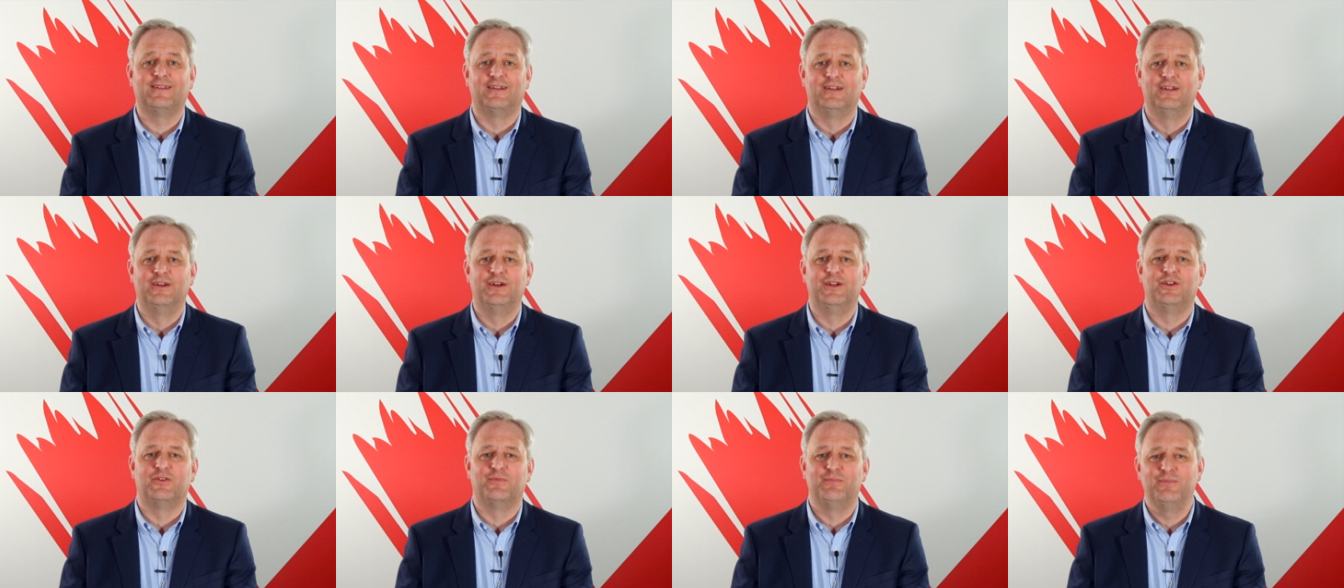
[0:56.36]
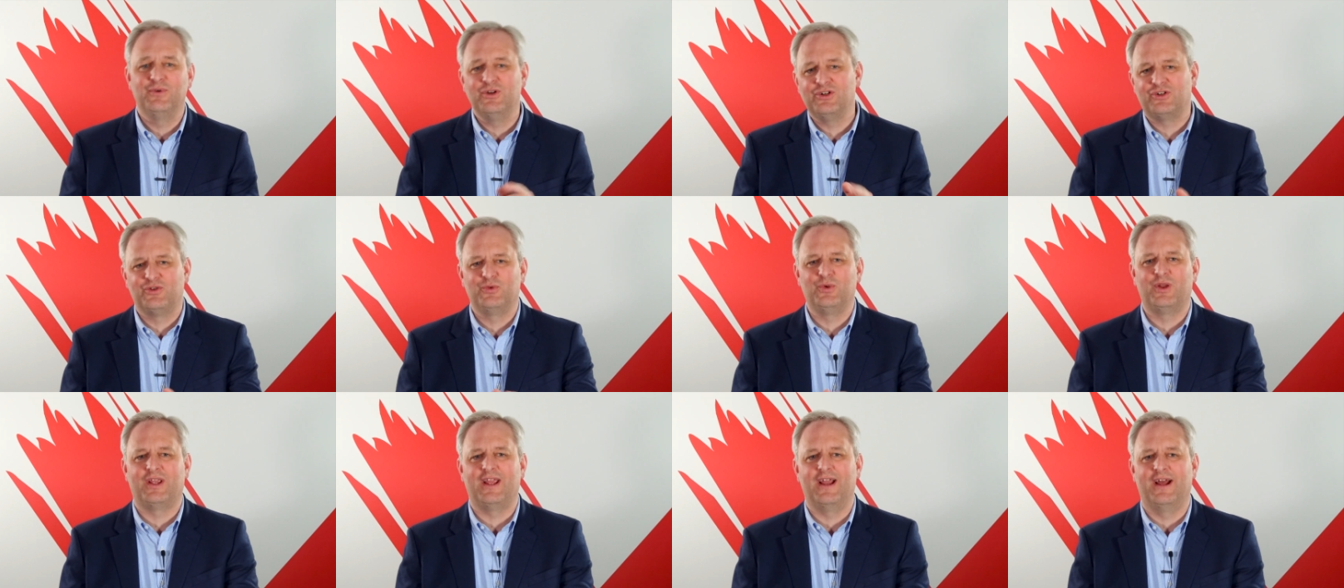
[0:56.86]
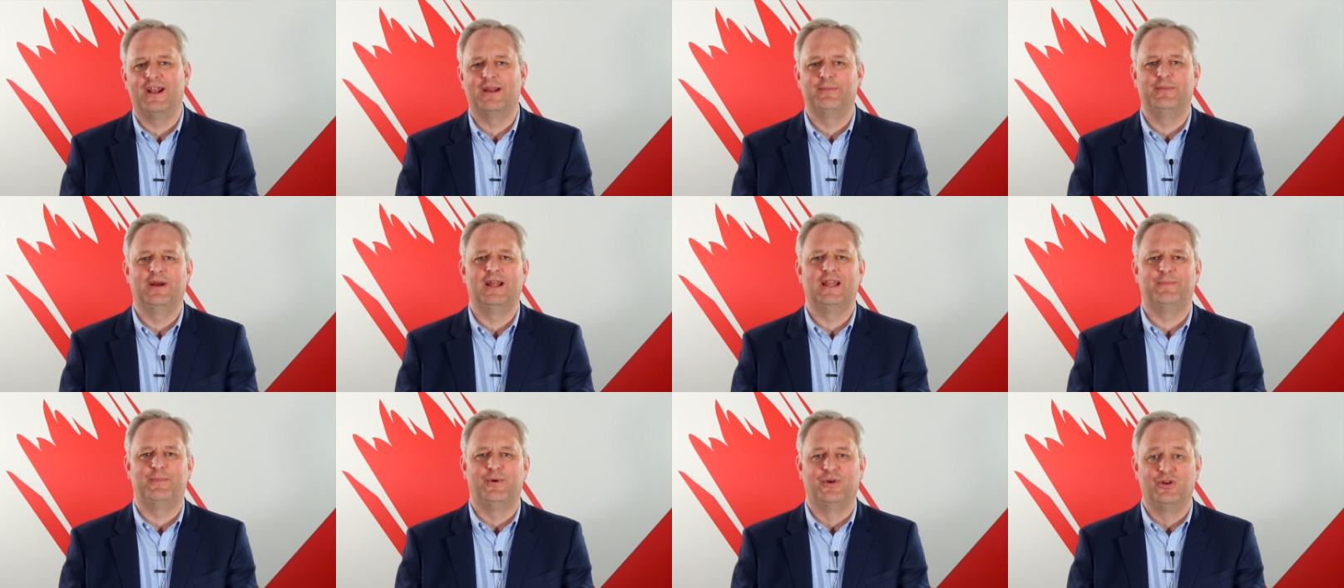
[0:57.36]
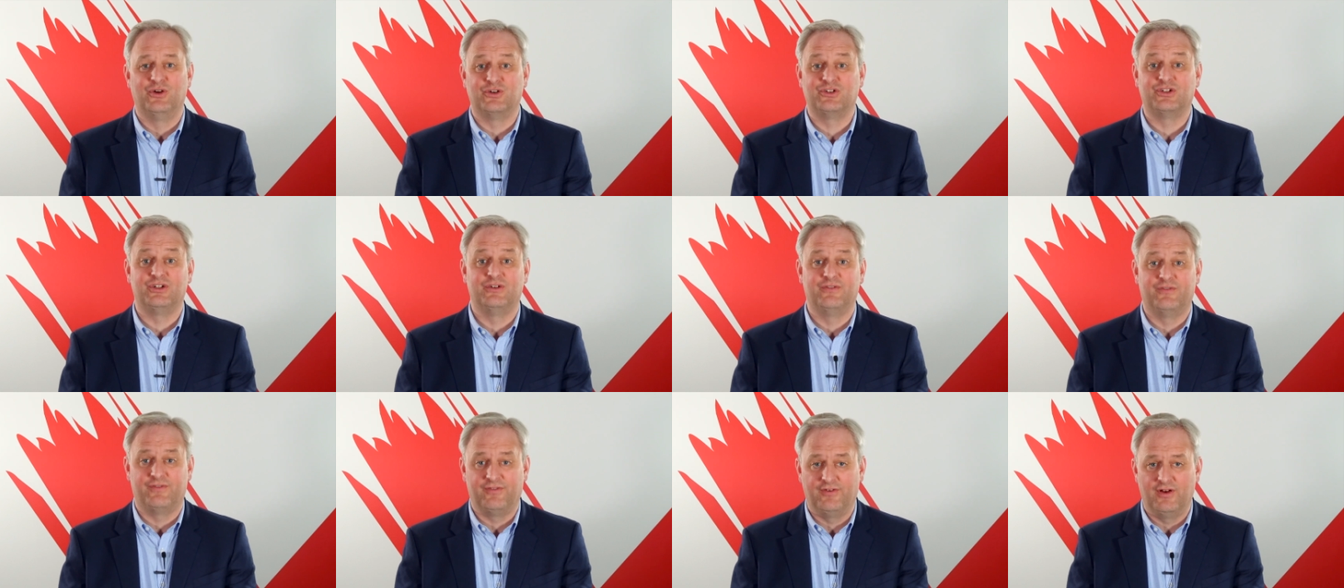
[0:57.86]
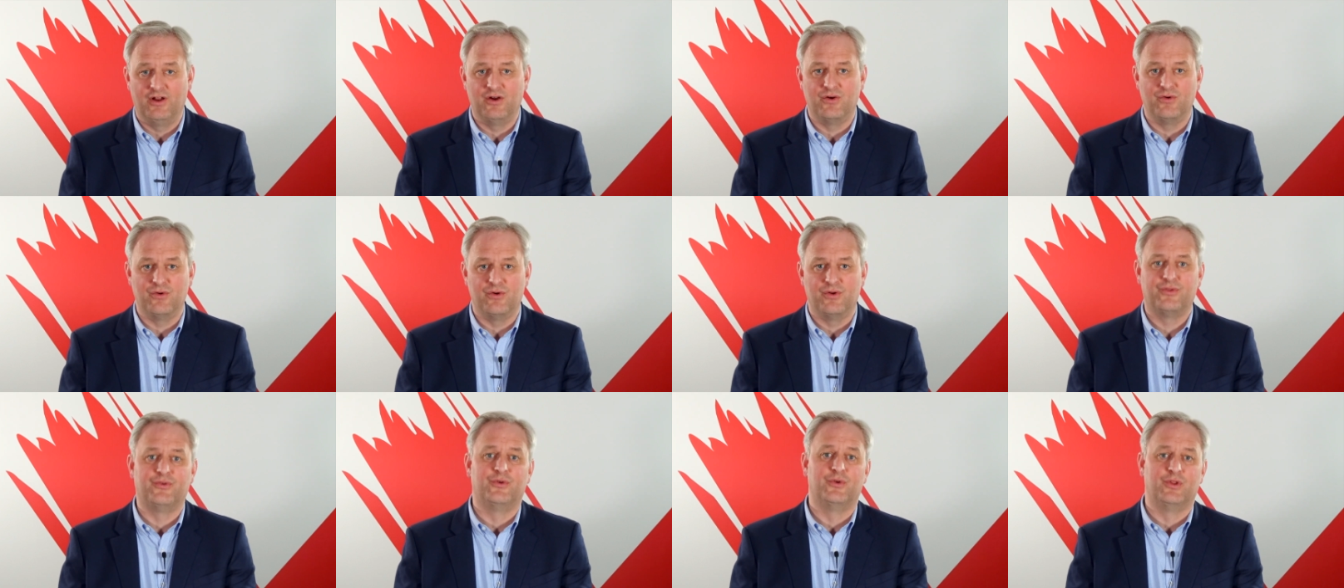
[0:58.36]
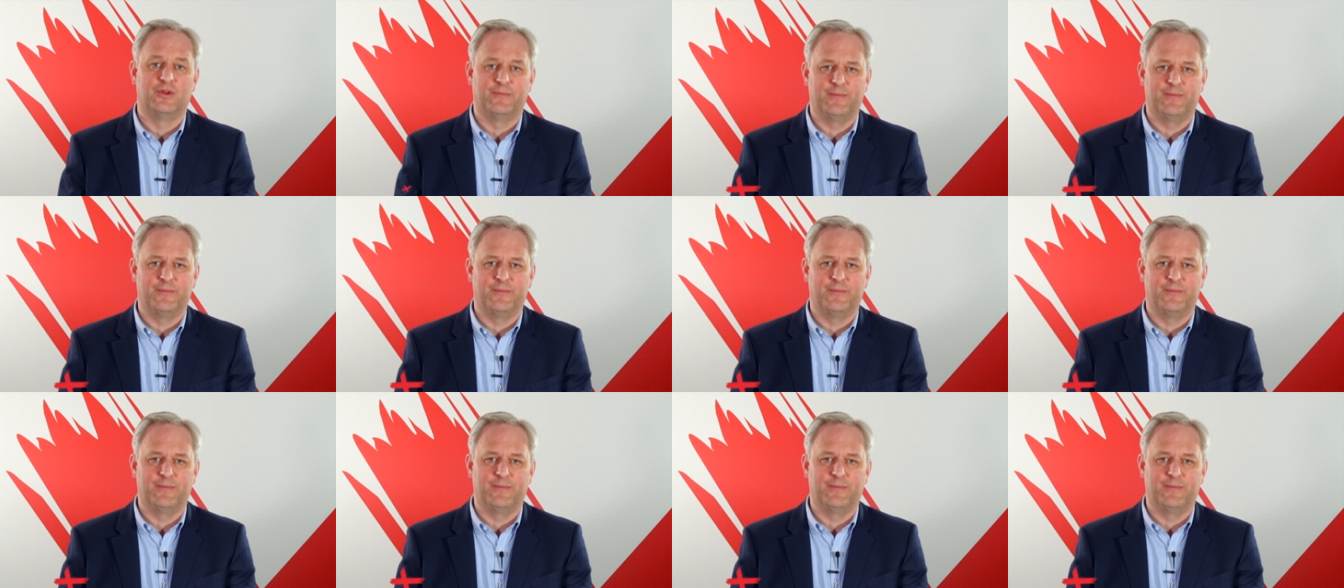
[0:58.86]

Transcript: to learn as much as we can about the production flow through